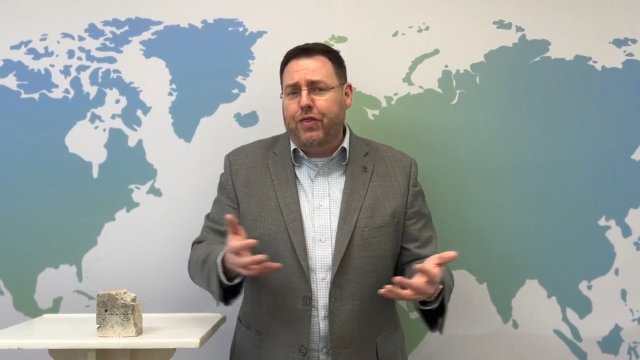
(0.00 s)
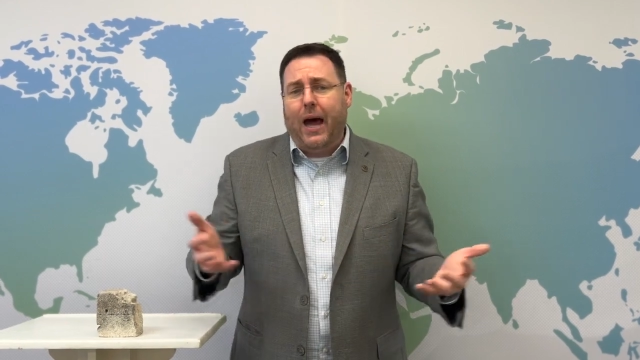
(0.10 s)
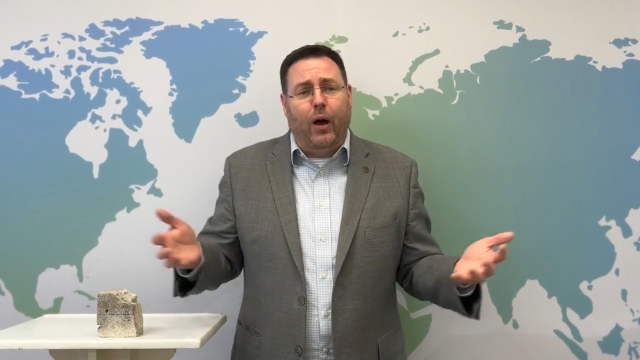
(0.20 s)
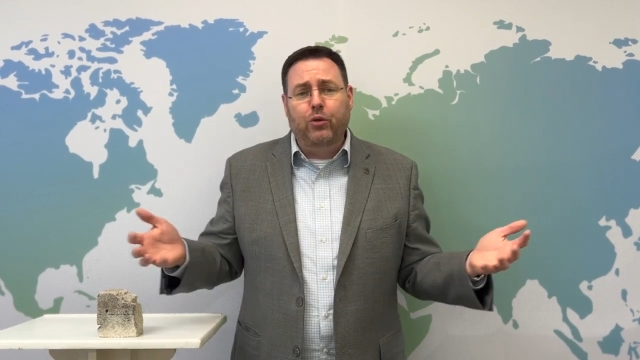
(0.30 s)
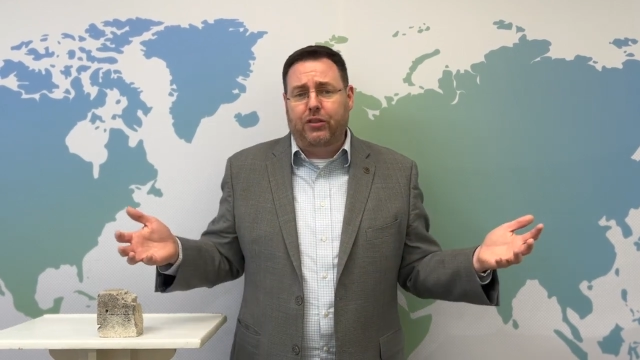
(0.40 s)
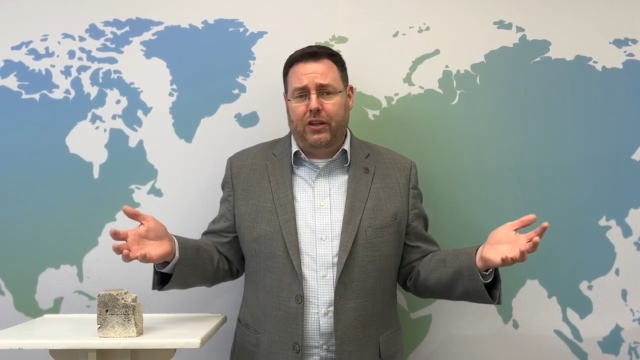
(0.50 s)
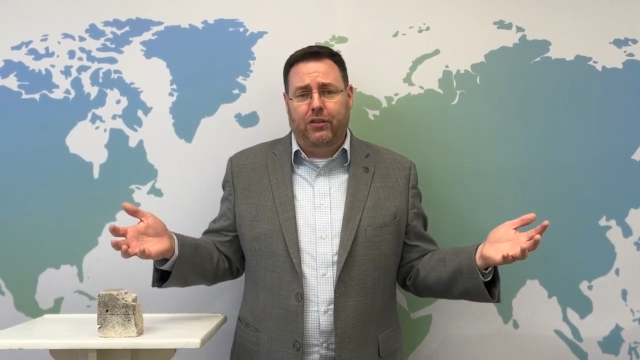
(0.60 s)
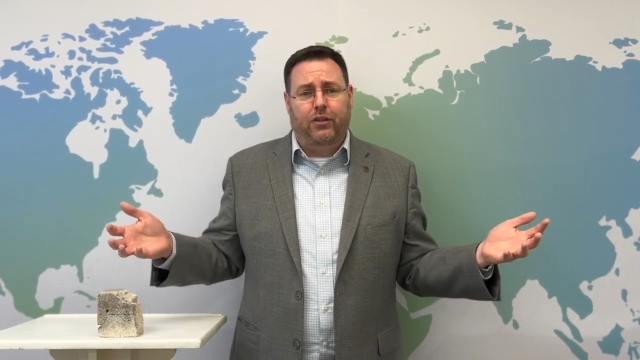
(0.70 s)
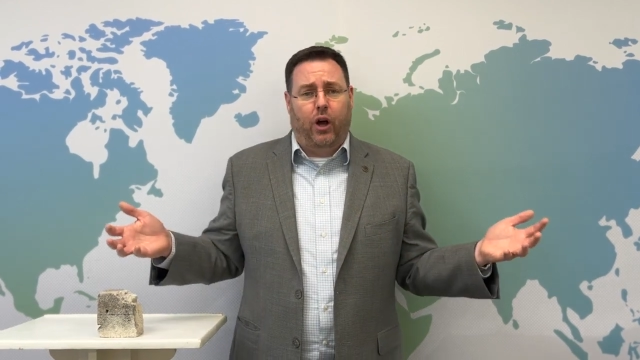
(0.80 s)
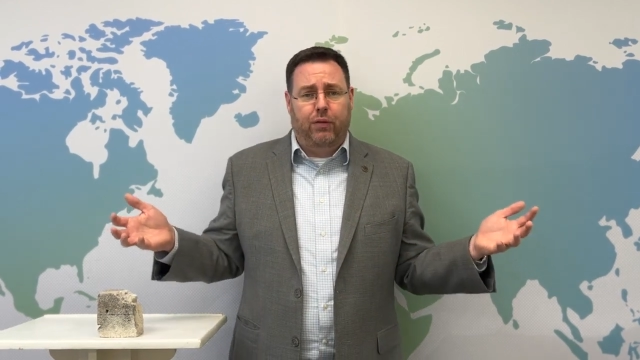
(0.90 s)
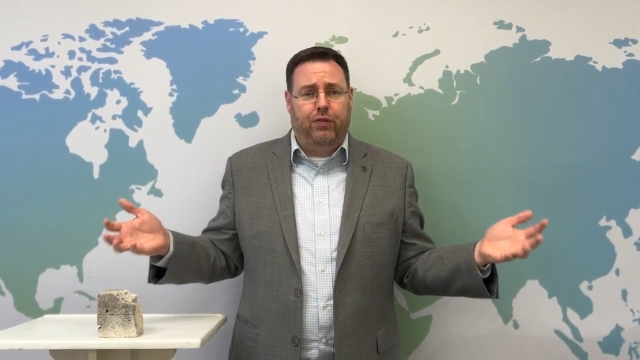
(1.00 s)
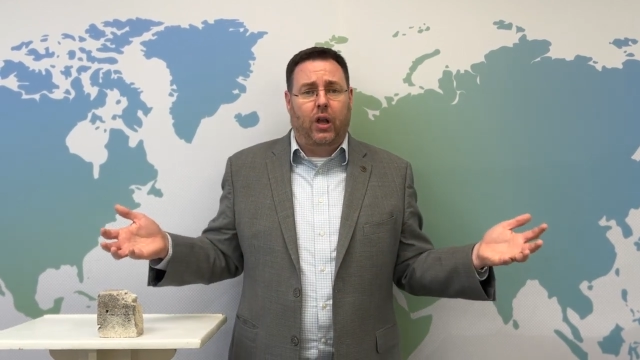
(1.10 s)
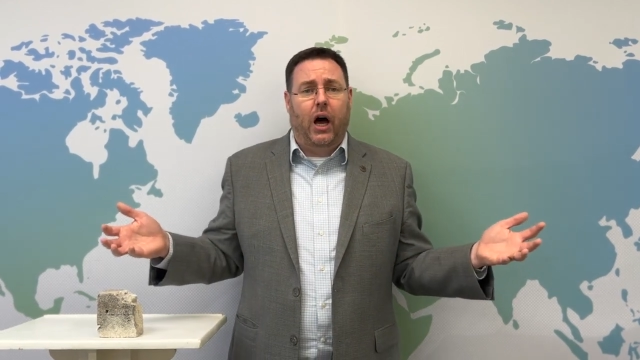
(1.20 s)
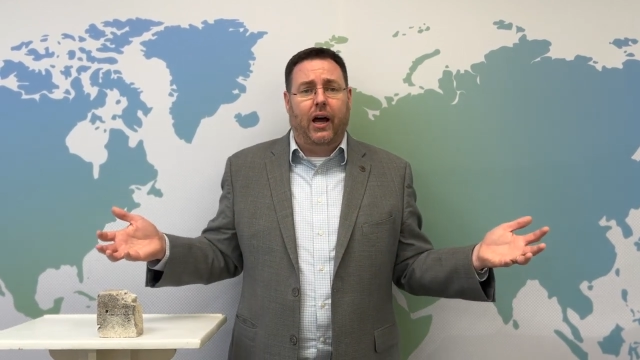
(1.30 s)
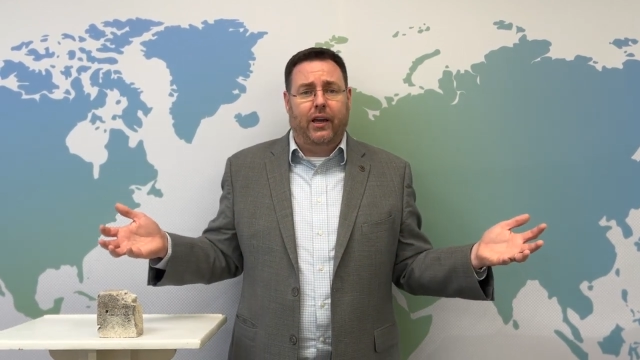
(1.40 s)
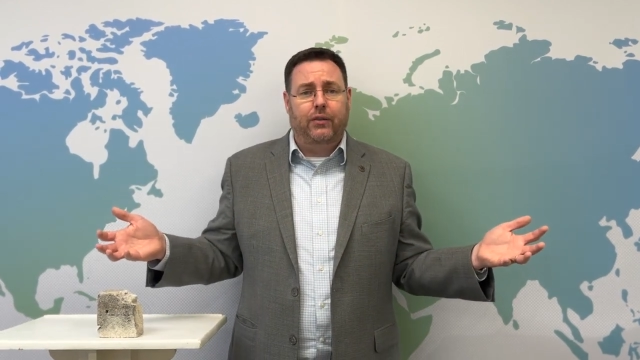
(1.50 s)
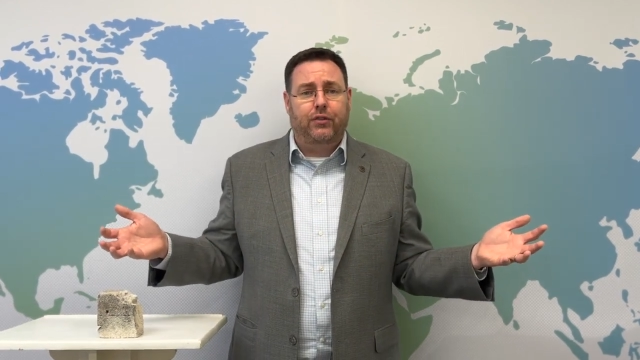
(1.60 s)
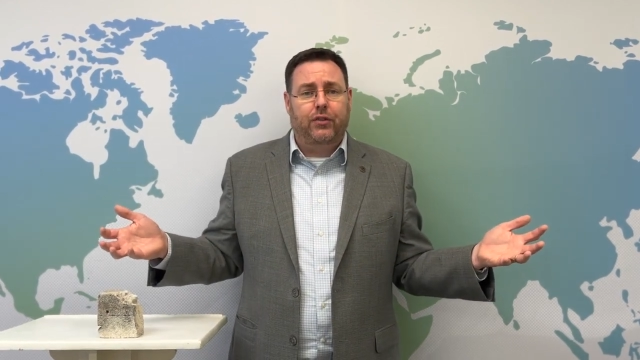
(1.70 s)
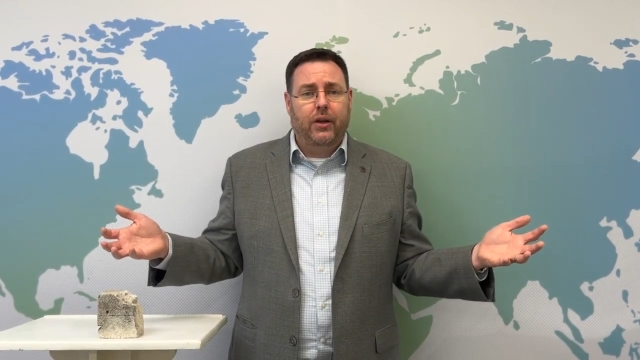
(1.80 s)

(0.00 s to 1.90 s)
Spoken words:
thousands of lives.